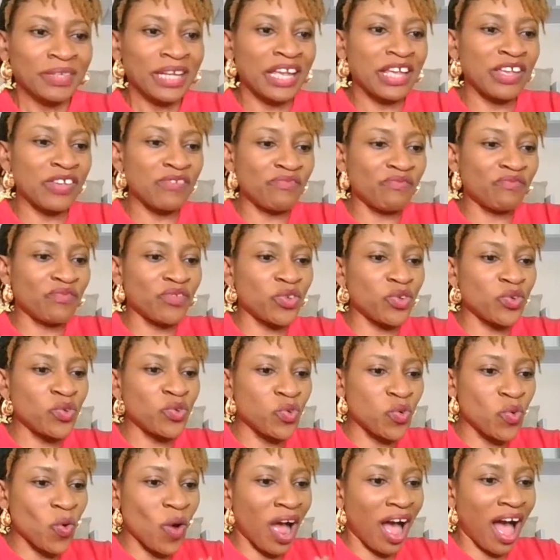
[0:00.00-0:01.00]
If
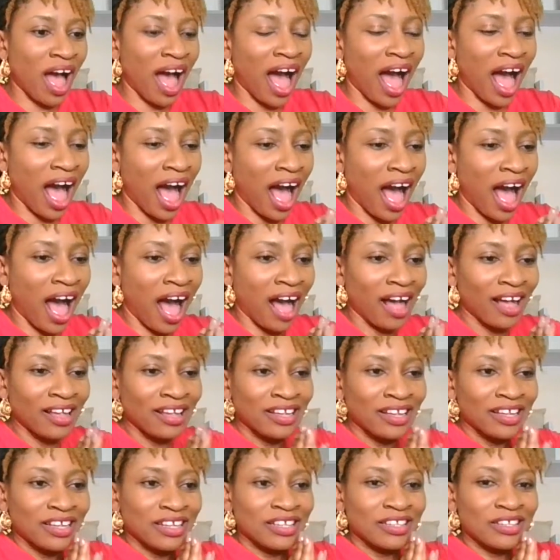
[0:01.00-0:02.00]
you are,
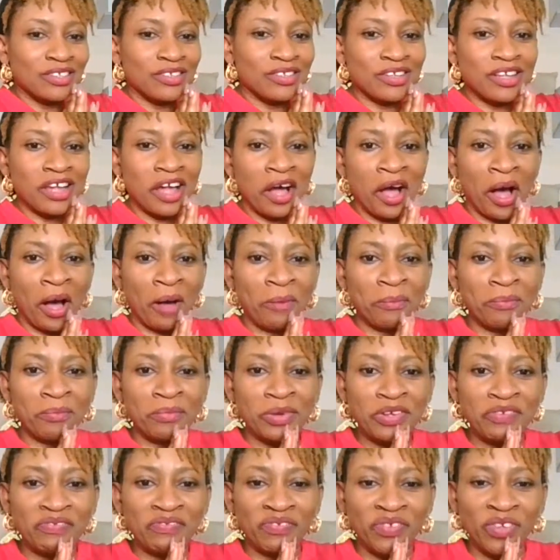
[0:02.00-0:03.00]

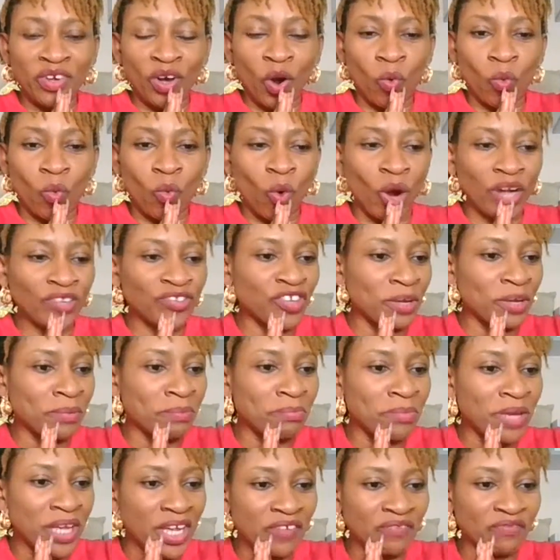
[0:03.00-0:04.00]
if you're
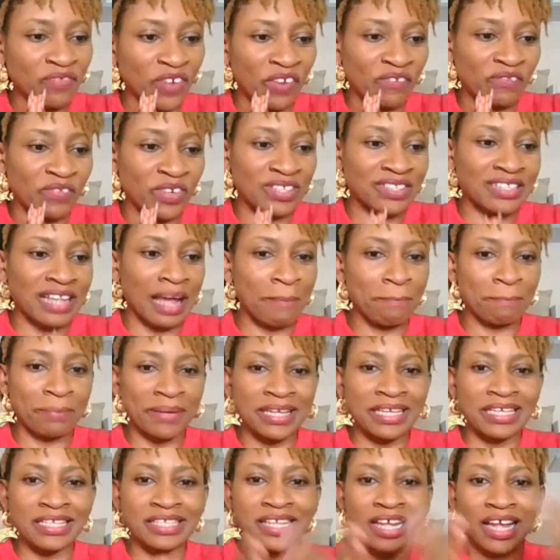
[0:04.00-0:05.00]
watching me for the first time,
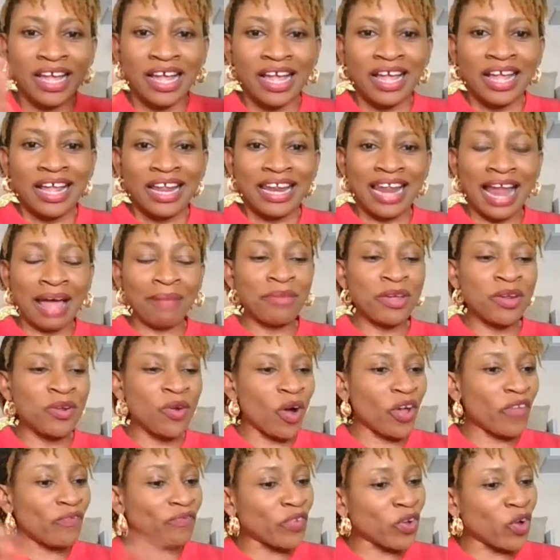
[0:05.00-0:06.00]
please let me
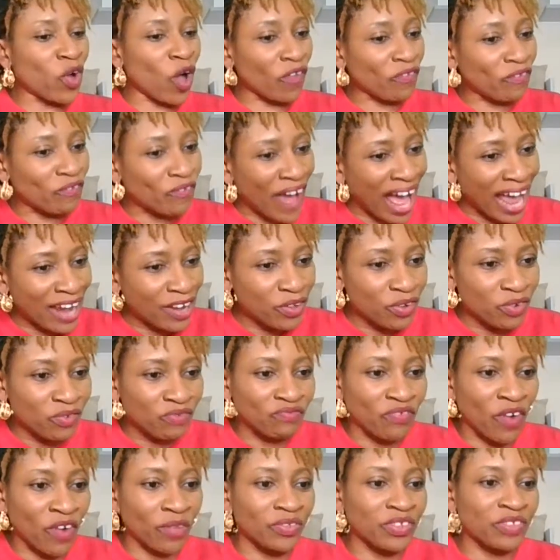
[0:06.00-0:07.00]
know if you got value
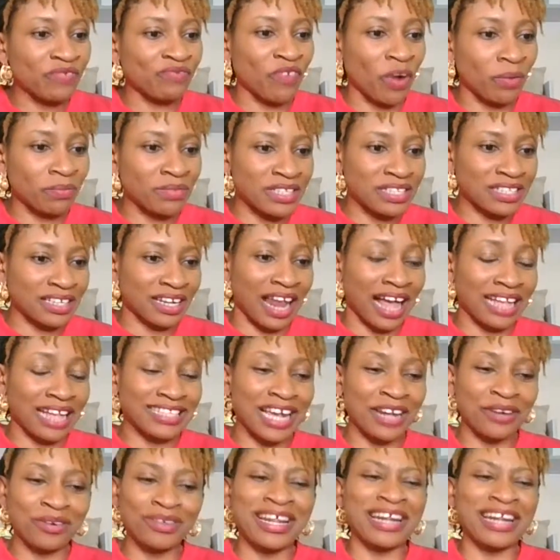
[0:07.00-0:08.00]
for this from this class.
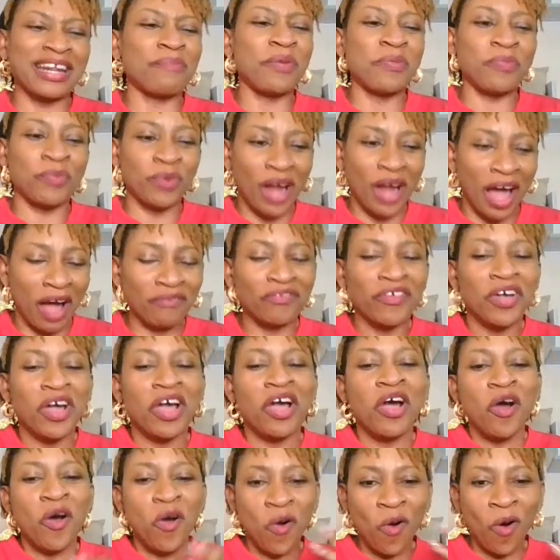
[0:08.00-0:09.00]
I know that the people
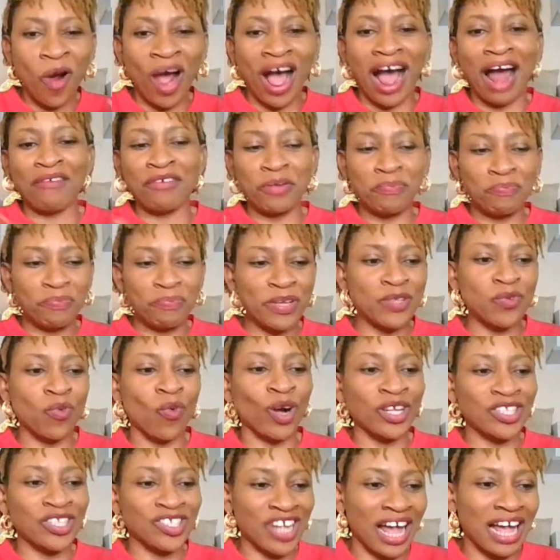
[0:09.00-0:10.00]
who are repeat
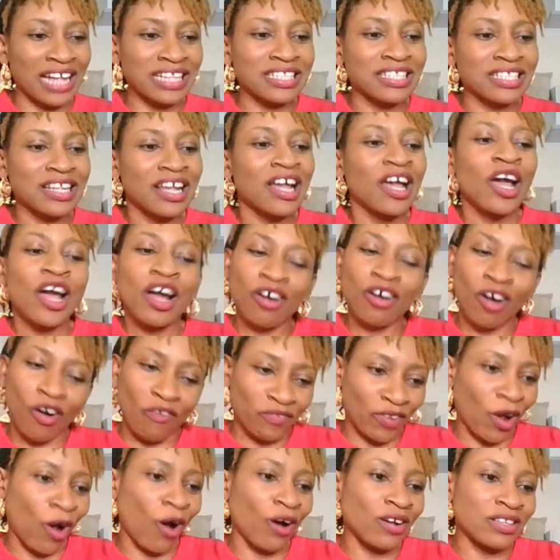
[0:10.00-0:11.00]
watchers,
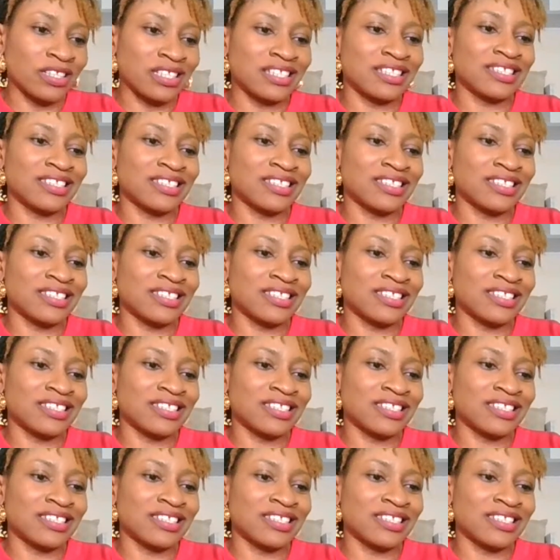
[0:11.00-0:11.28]
of course,